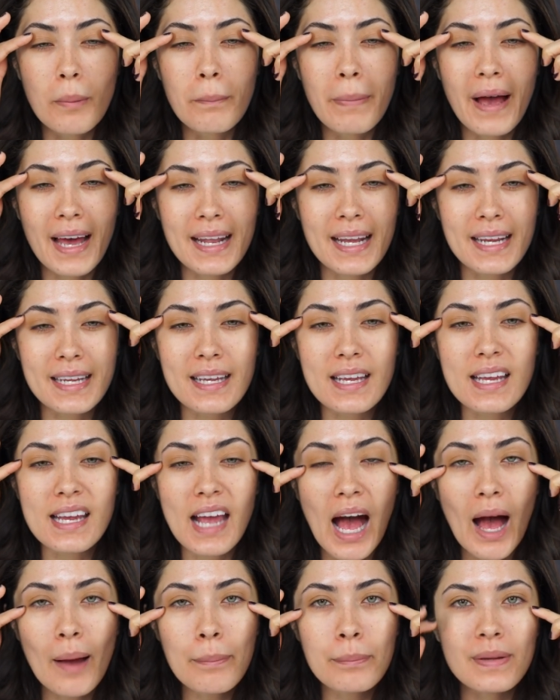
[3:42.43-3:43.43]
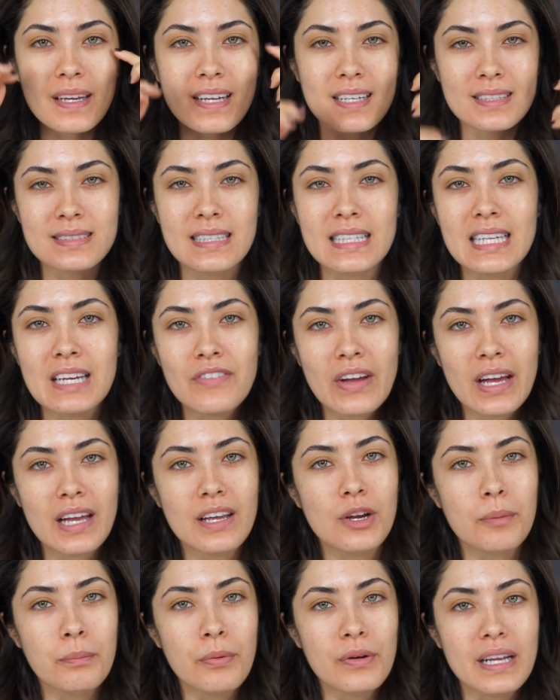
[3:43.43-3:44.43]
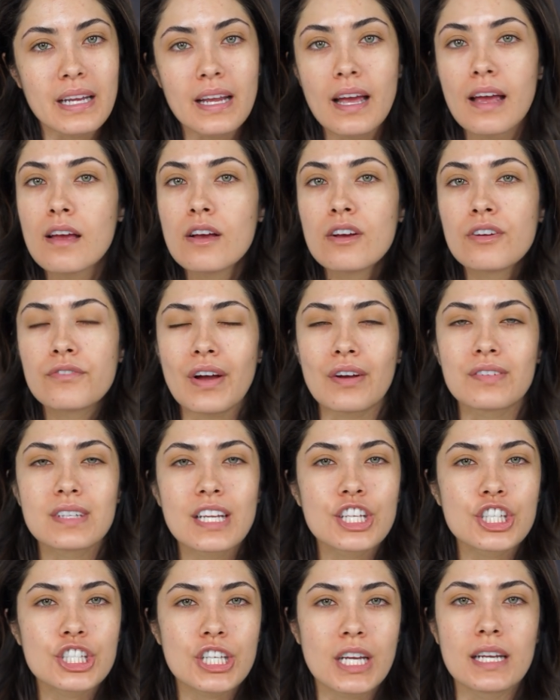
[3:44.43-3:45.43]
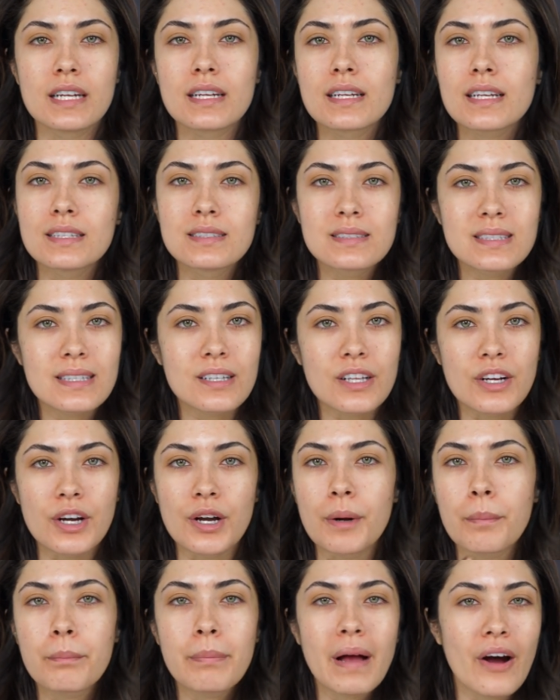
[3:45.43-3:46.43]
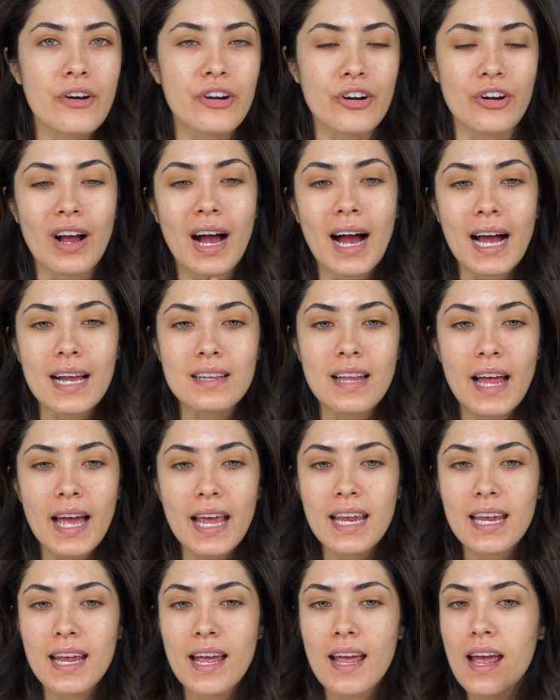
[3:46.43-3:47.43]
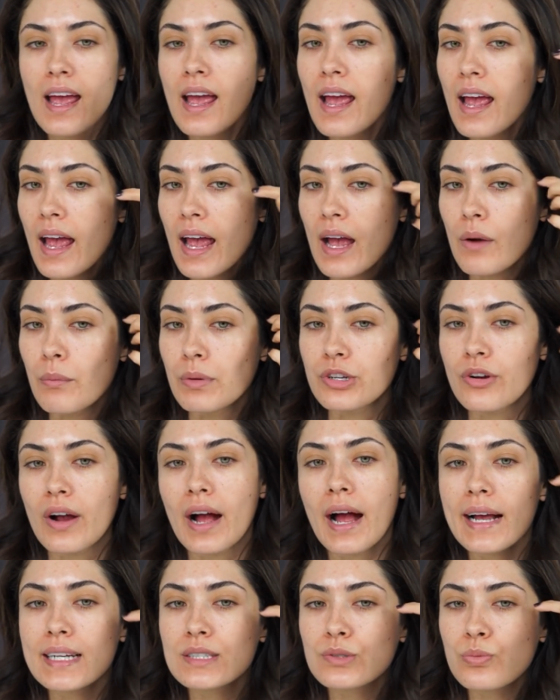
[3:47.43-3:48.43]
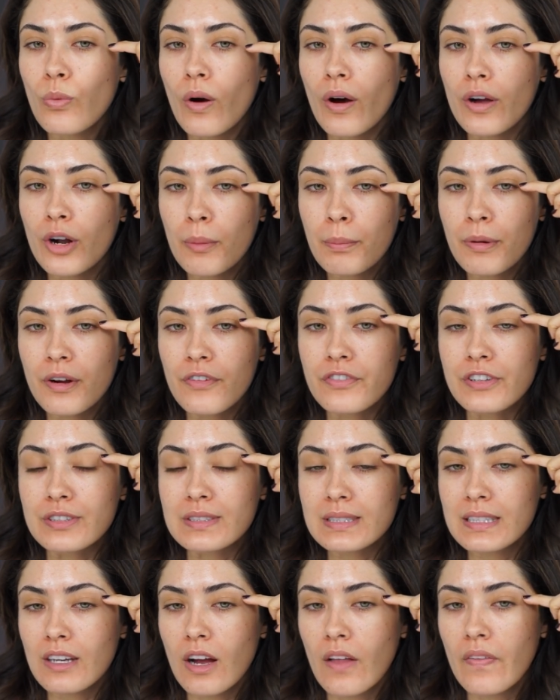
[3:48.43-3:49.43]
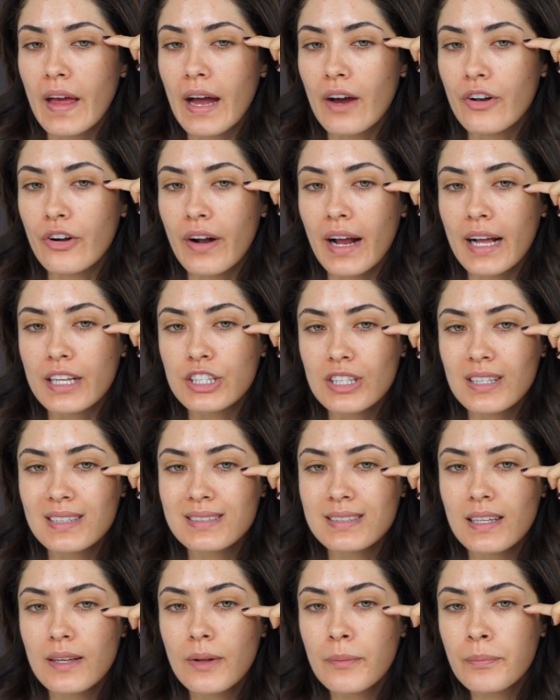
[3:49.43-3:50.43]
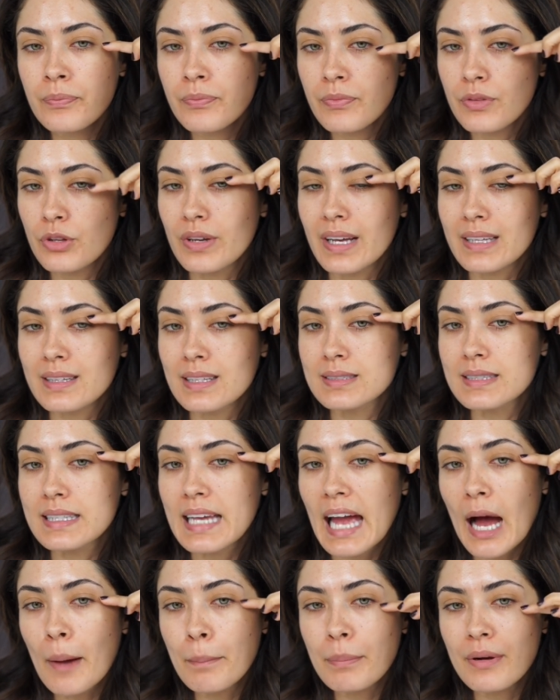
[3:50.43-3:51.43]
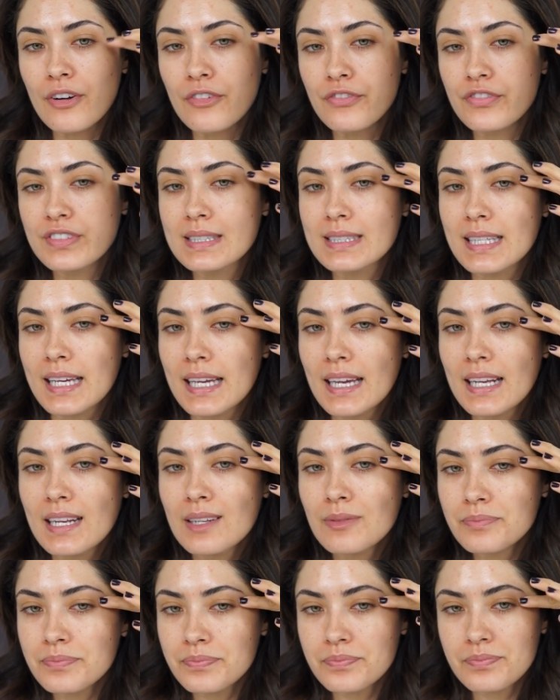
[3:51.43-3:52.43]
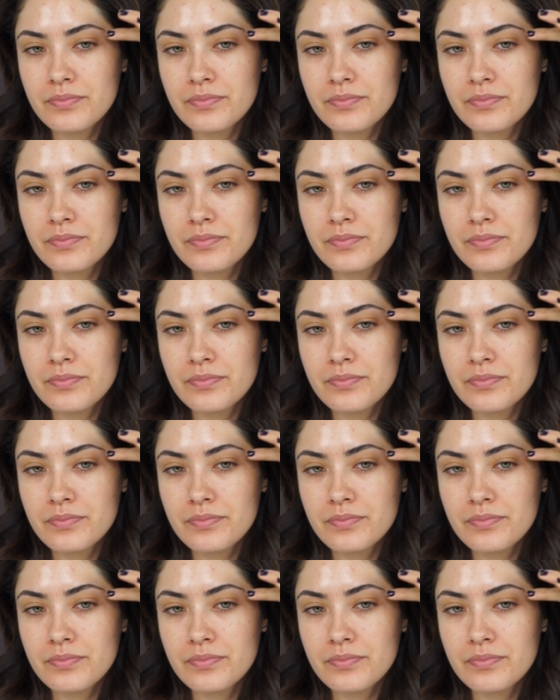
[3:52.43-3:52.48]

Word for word: dramatic gap because think of it, you're putting foundation, concealer, powder, highlight, and when your eyes water profusely on the outer edges, you get this gap of skin